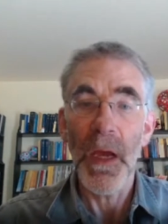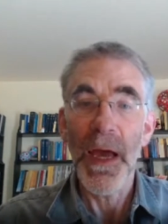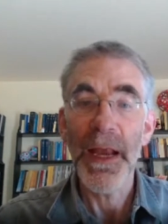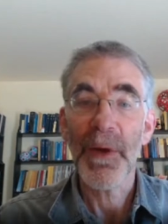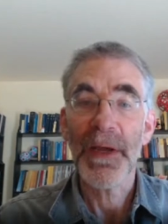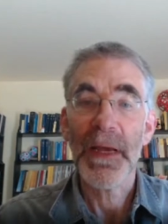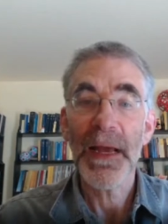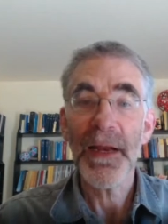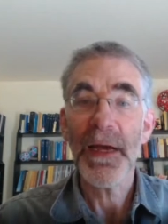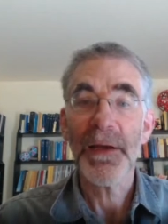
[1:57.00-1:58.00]
Anyway,
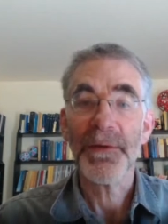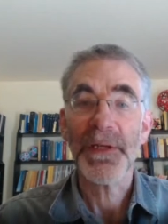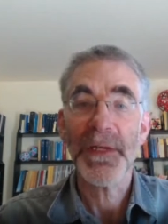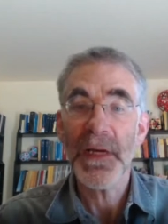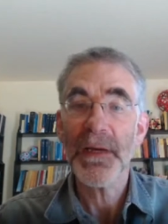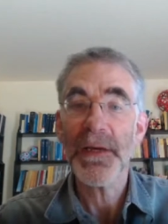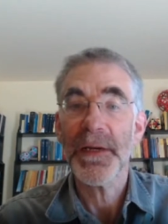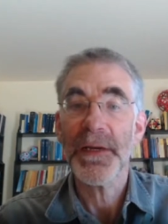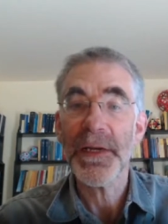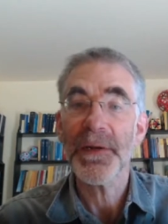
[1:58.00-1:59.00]
Galileo certainly
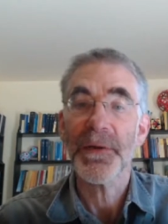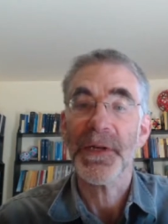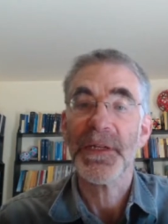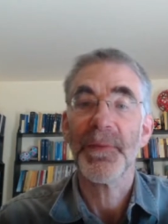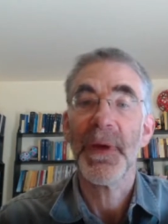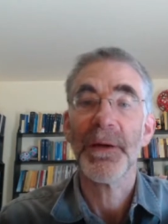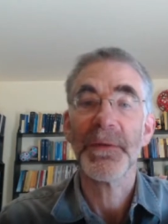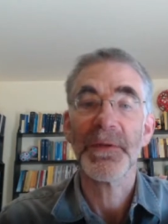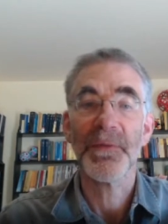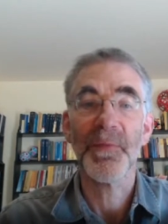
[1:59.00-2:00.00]
did do
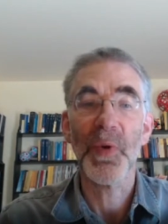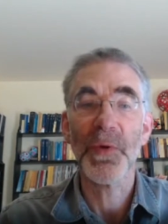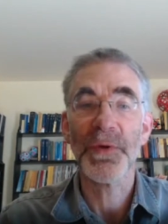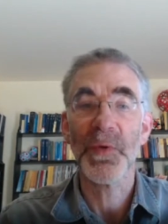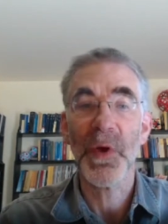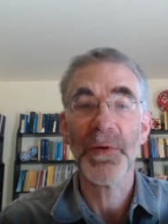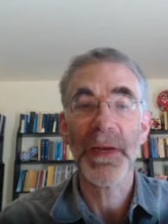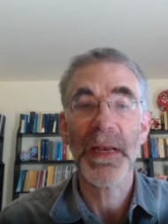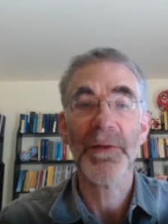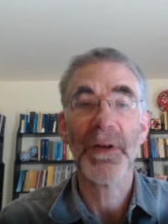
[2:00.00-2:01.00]
experiments with balls
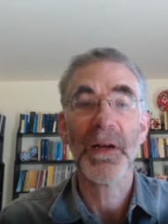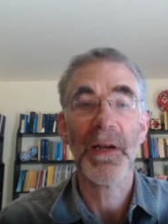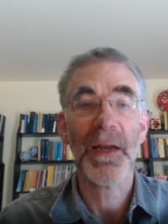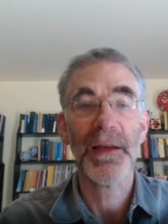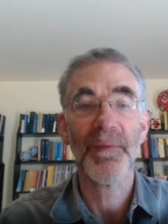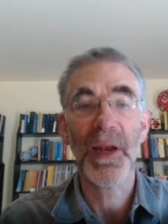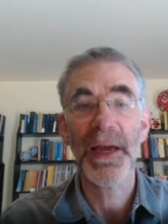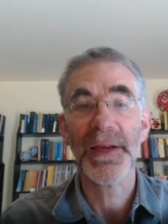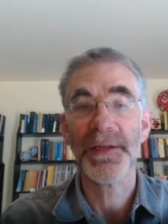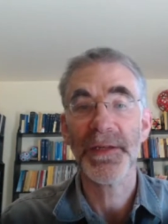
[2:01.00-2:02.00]
rolling down inclined
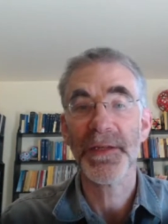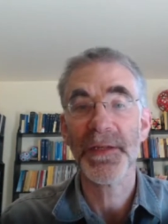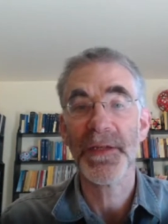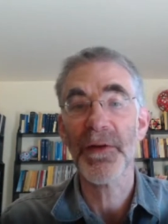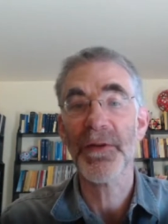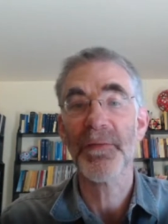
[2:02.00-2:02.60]
planes to slow them